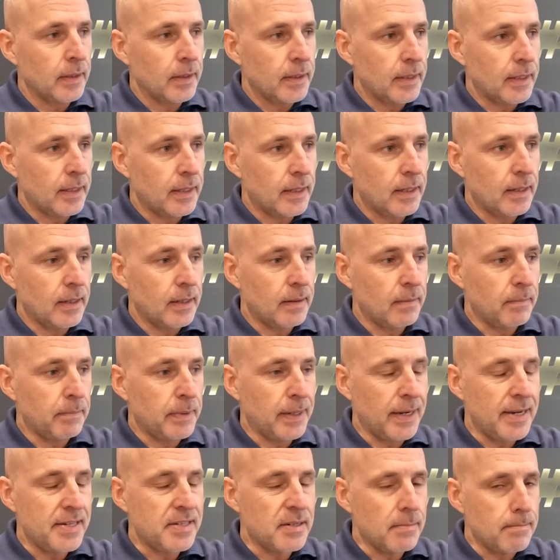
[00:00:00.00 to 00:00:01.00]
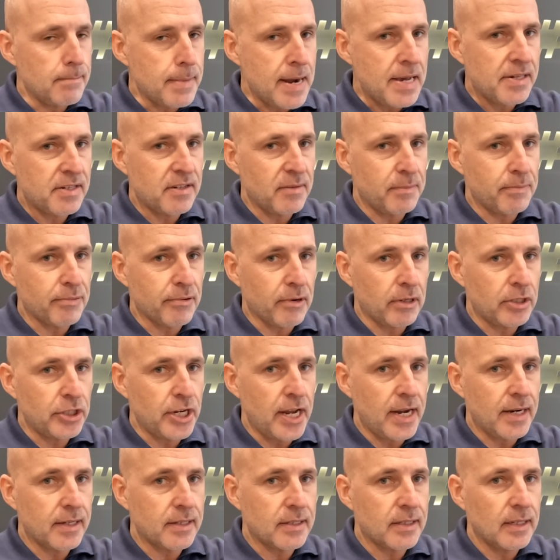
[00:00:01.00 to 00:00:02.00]
But it's a massive
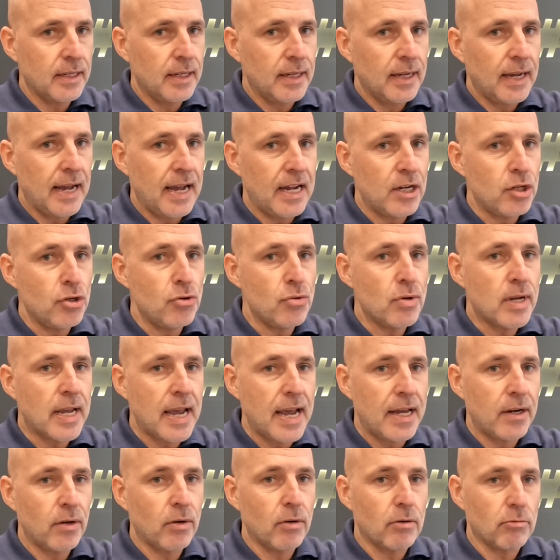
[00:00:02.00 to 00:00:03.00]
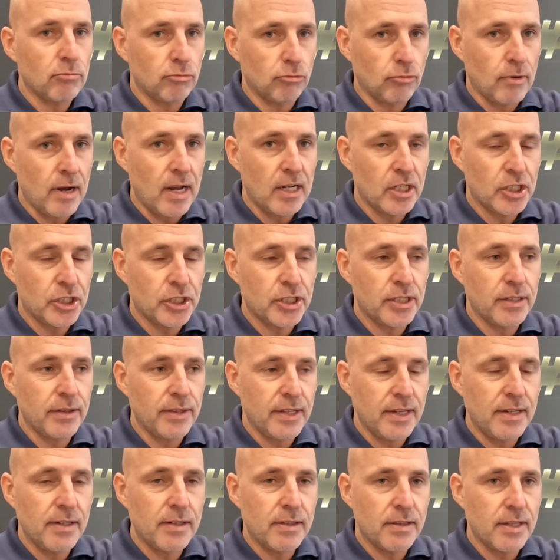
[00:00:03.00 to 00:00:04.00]
project and you cannot rush
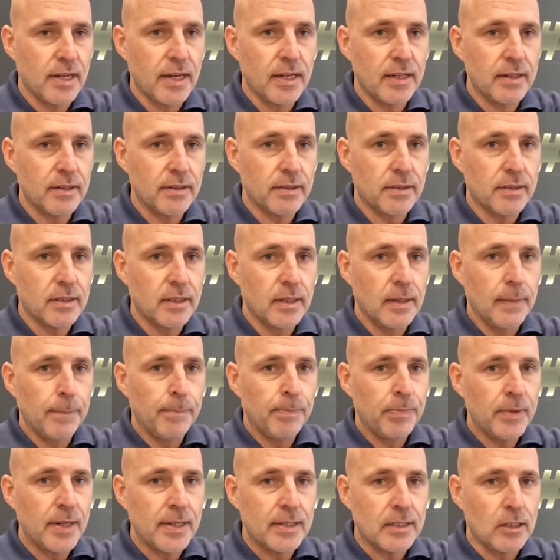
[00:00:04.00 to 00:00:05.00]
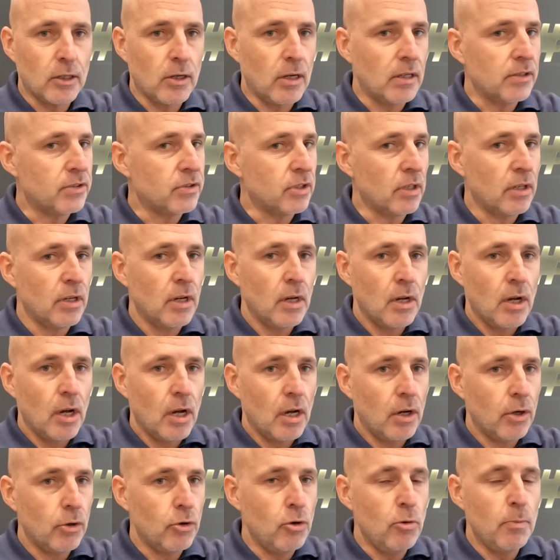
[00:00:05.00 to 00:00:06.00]
these things. There's lots of
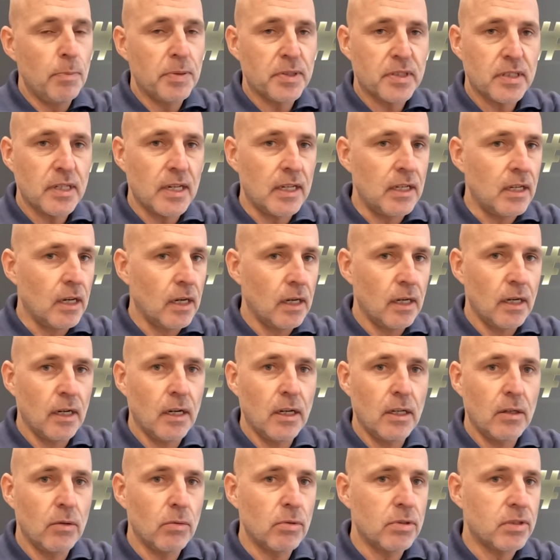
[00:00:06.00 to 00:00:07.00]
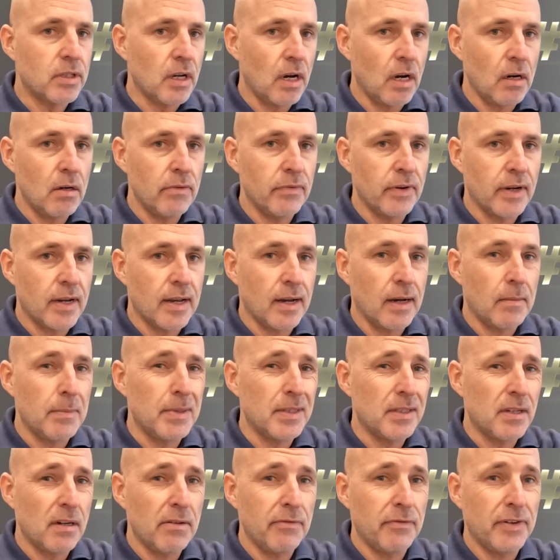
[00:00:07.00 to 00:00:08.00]
hoops and hurdles to overcome.
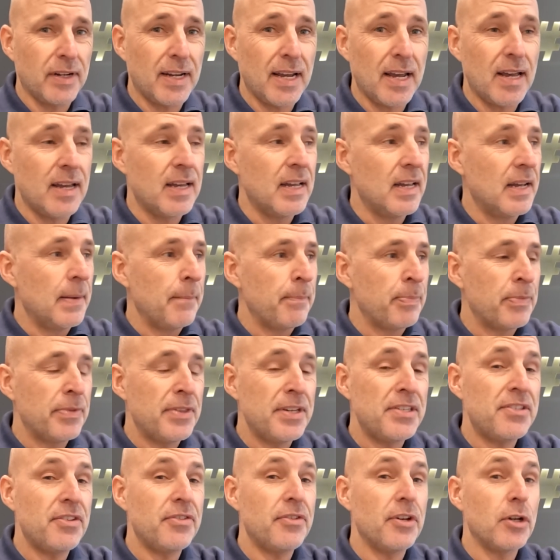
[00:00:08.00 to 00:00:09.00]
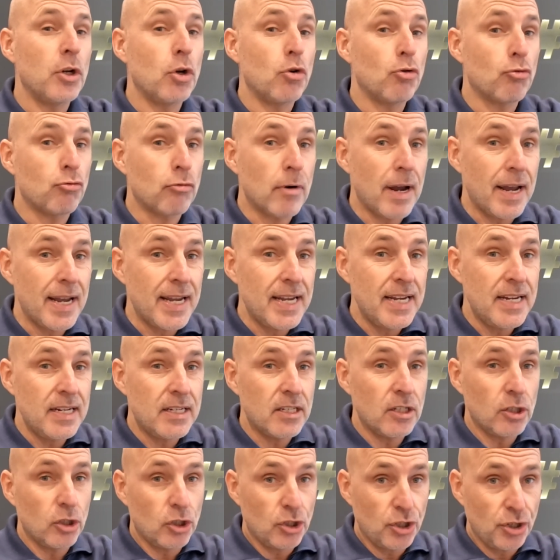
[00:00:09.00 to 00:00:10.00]
And don't forget, this is a
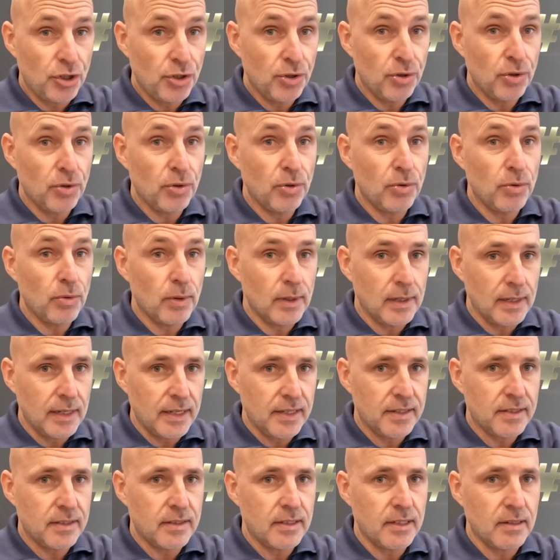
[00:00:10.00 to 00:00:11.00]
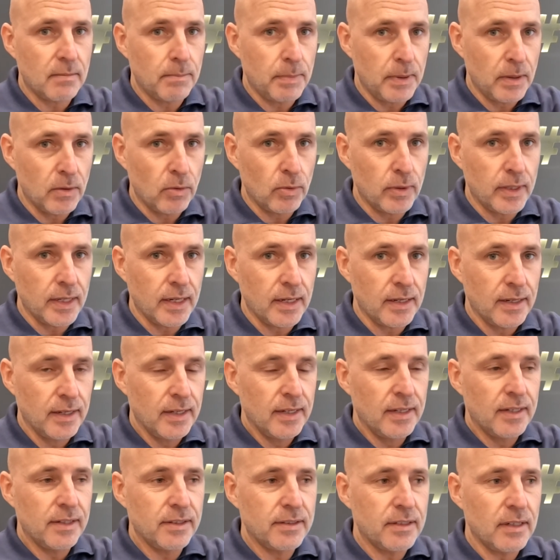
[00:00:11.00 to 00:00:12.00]
grade 2 listed building.
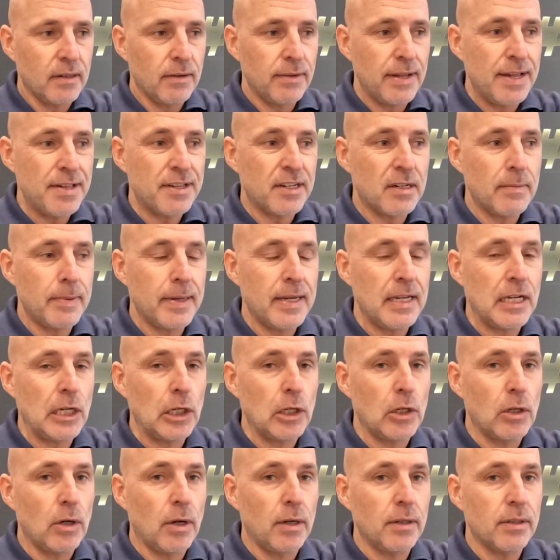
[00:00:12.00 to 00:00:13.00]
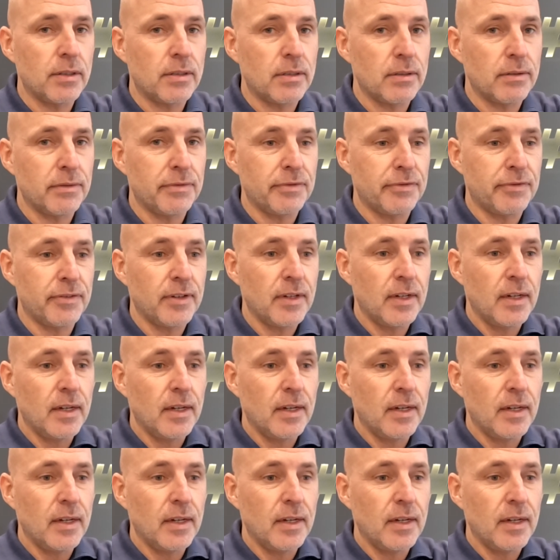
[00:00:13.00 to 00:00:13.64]
So there's going to be lots of